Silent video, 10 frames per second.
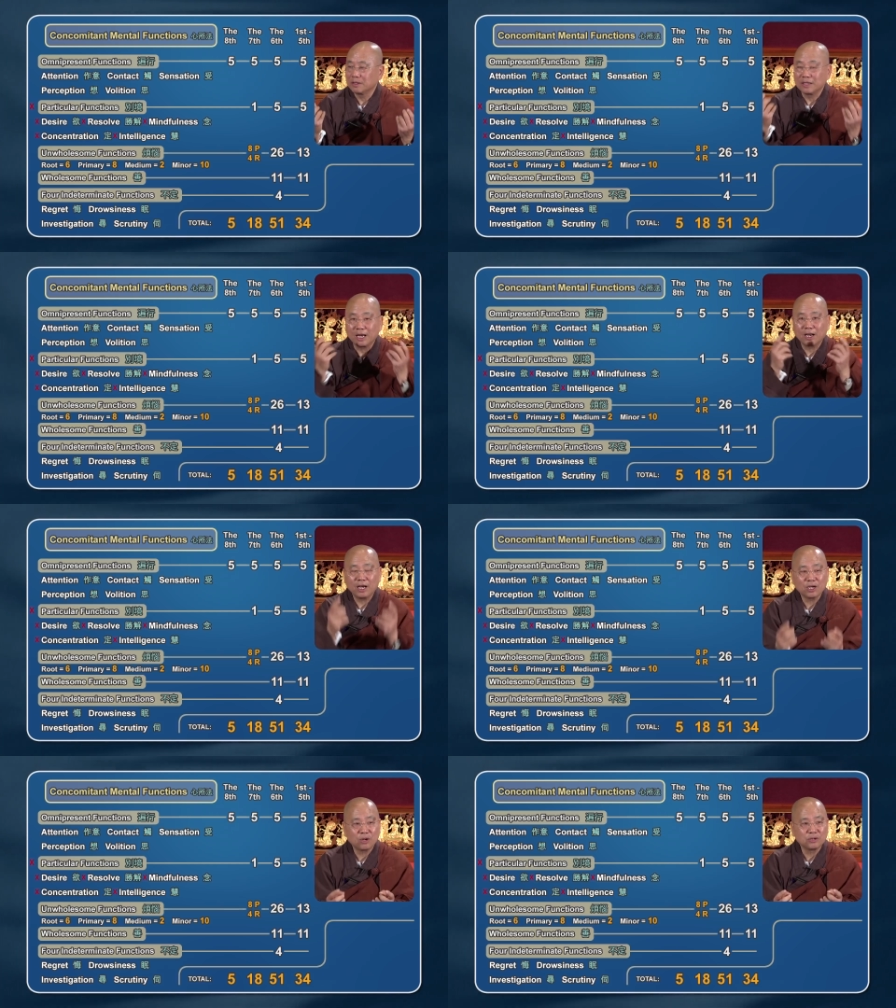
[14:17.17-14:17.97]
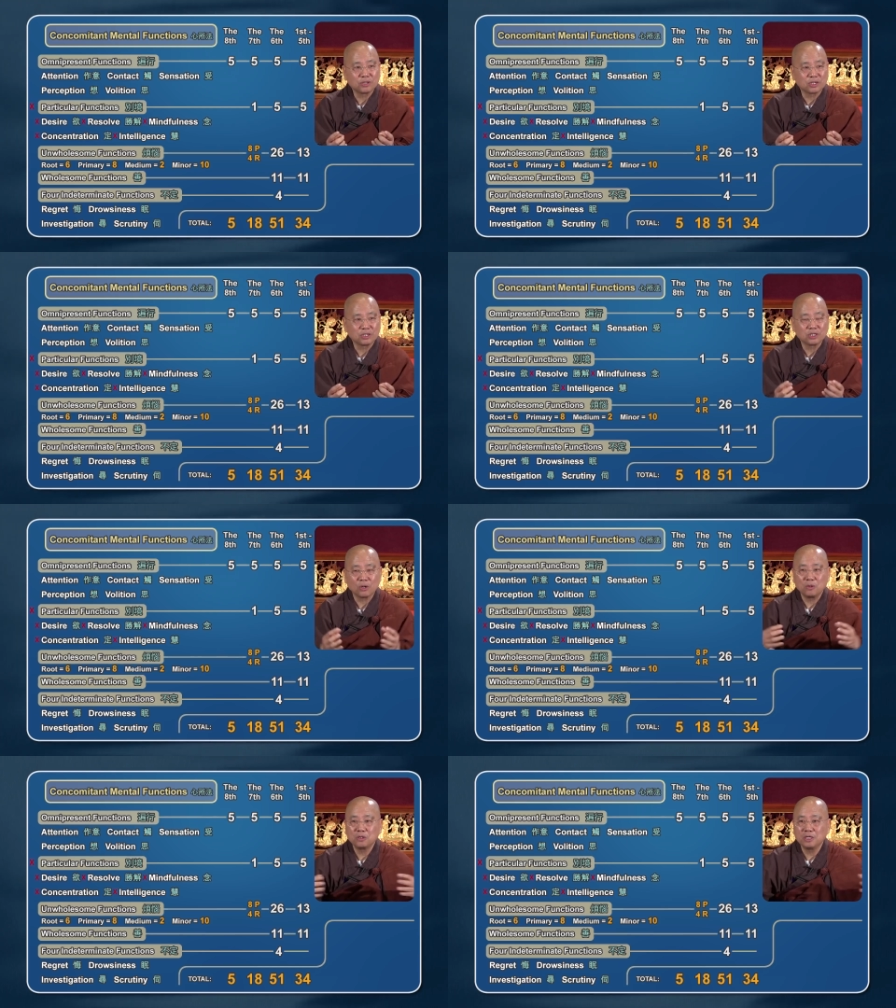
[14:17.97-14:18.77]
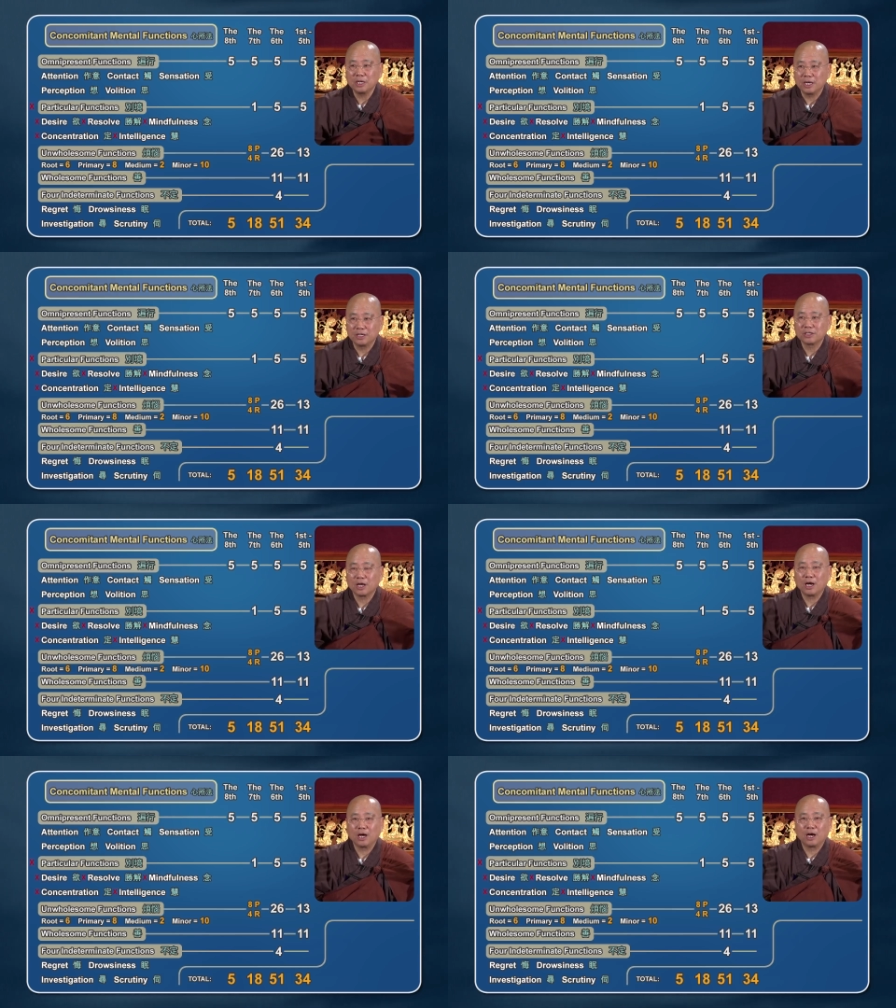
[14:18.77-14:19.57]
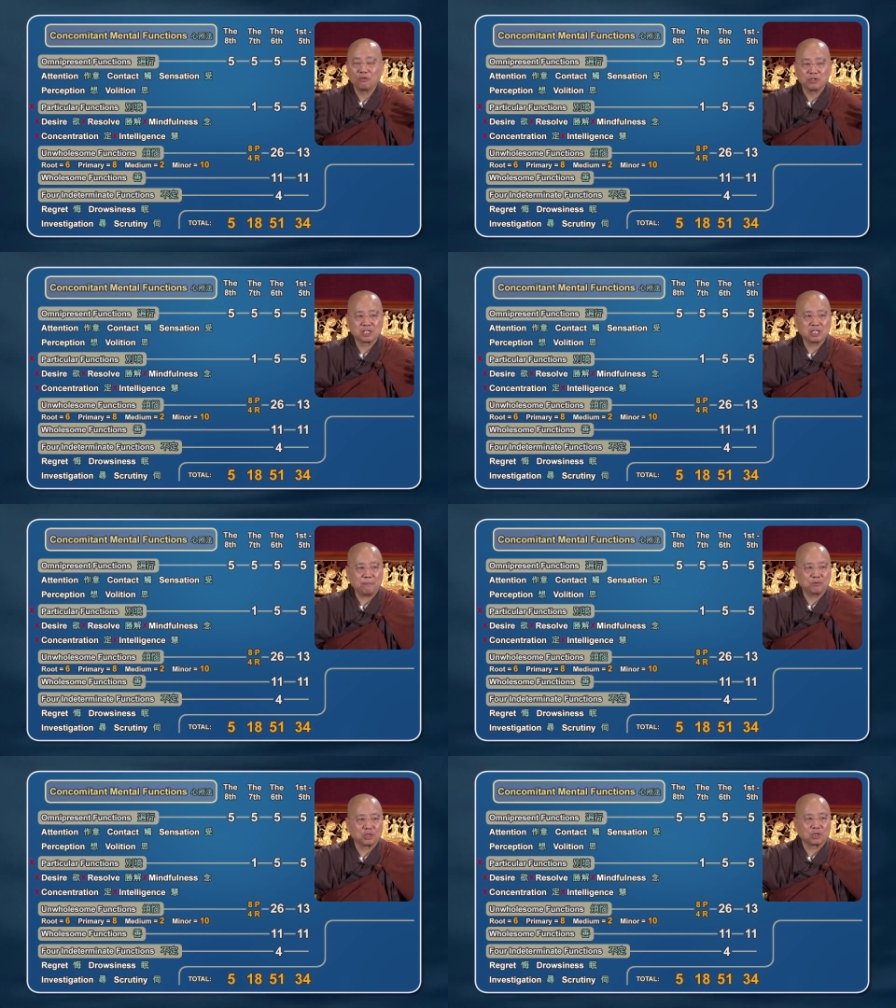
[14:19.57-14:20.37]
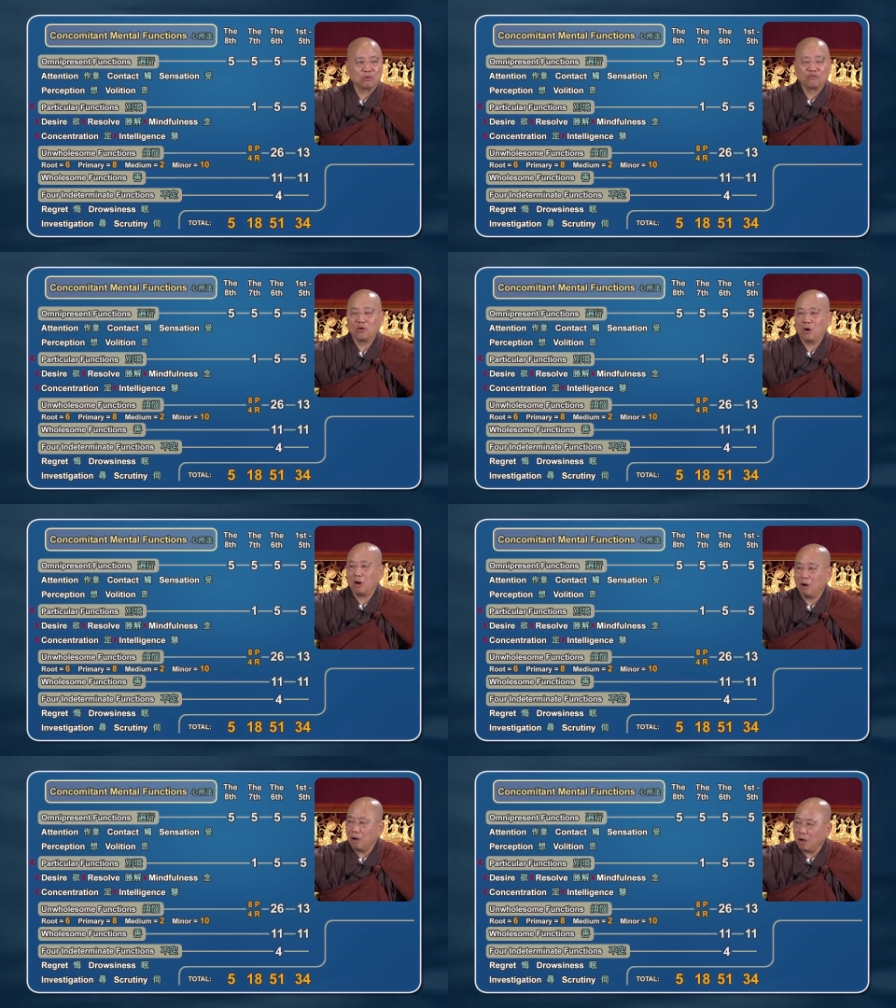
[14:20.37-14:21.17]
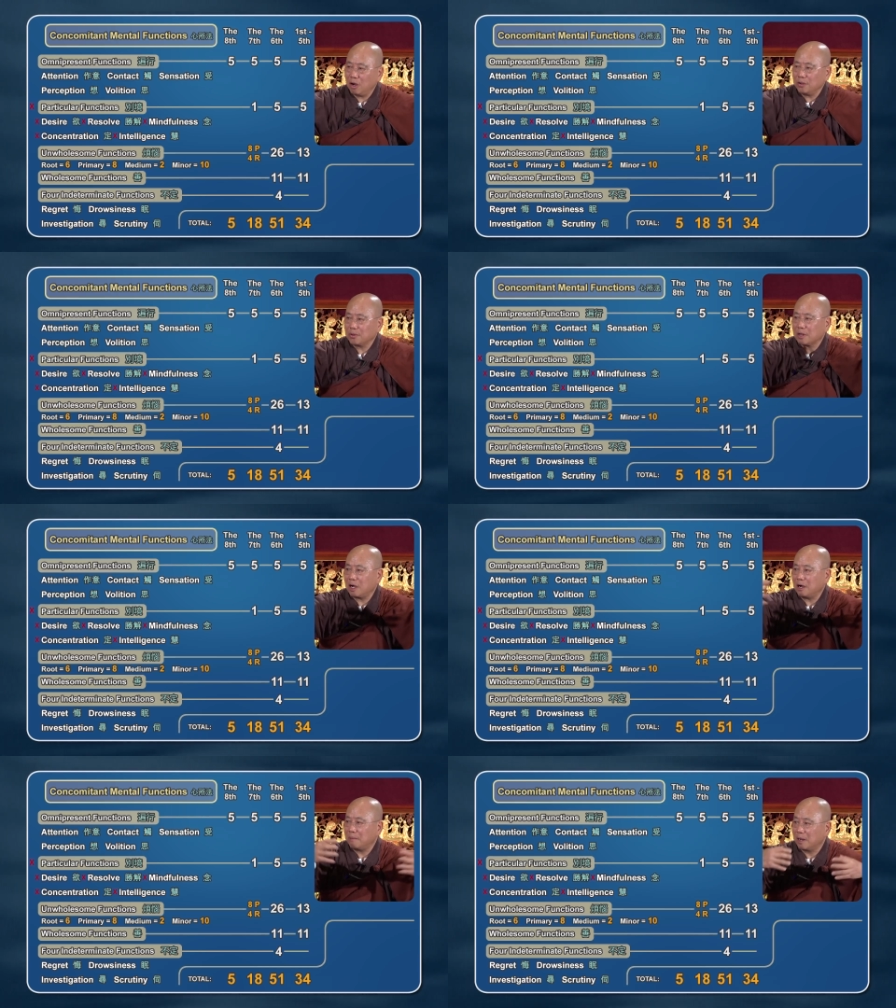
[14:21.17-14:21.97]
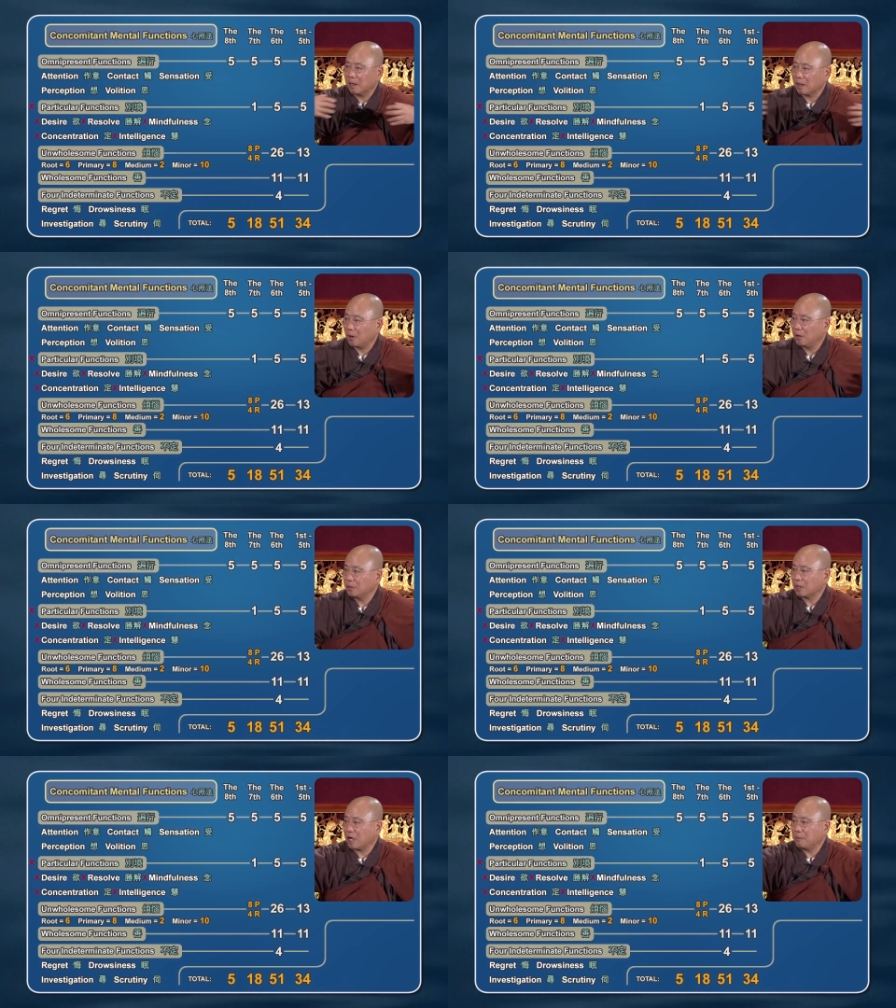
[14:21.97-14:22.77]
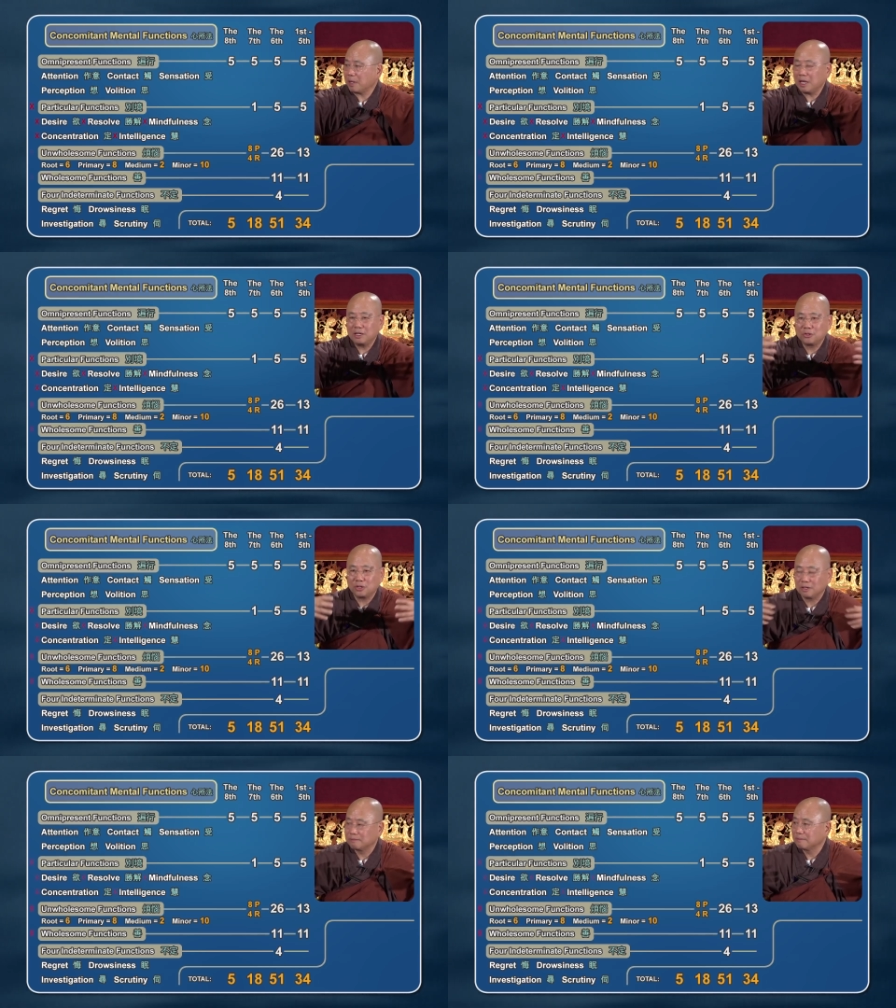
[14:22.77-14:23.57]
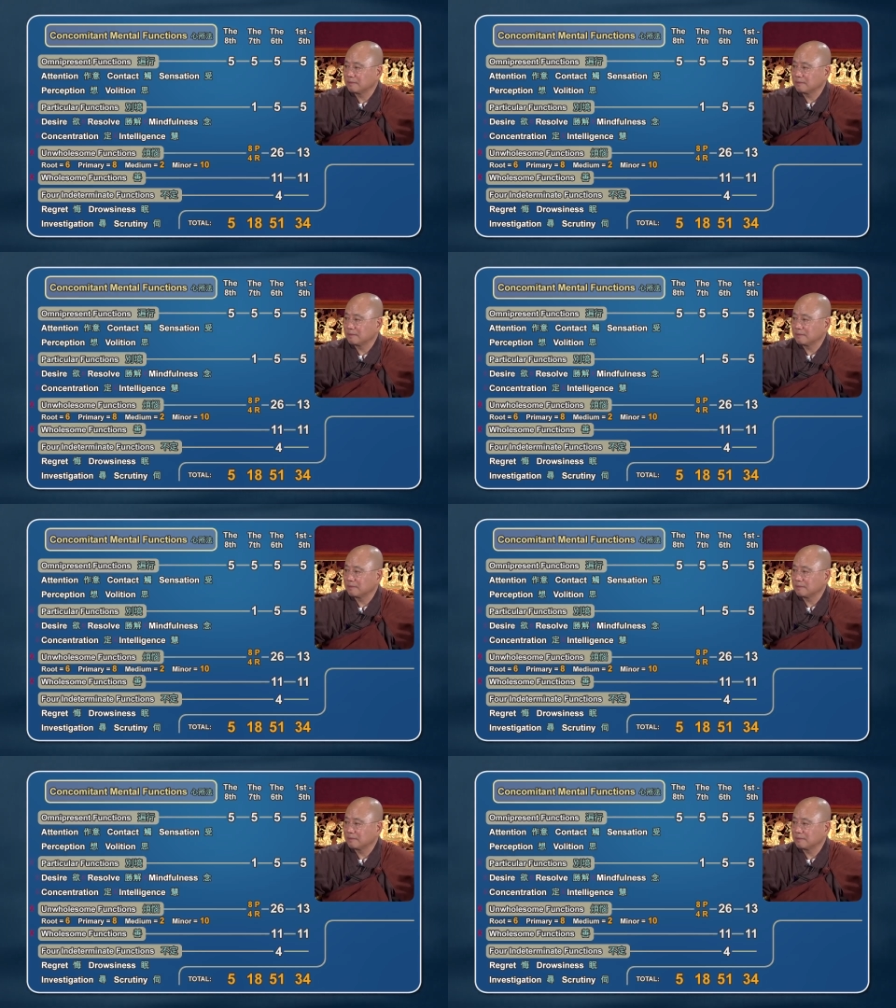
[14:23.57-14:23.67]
The alive consciousness only is a receptacle for all your karma, all your karmic energy.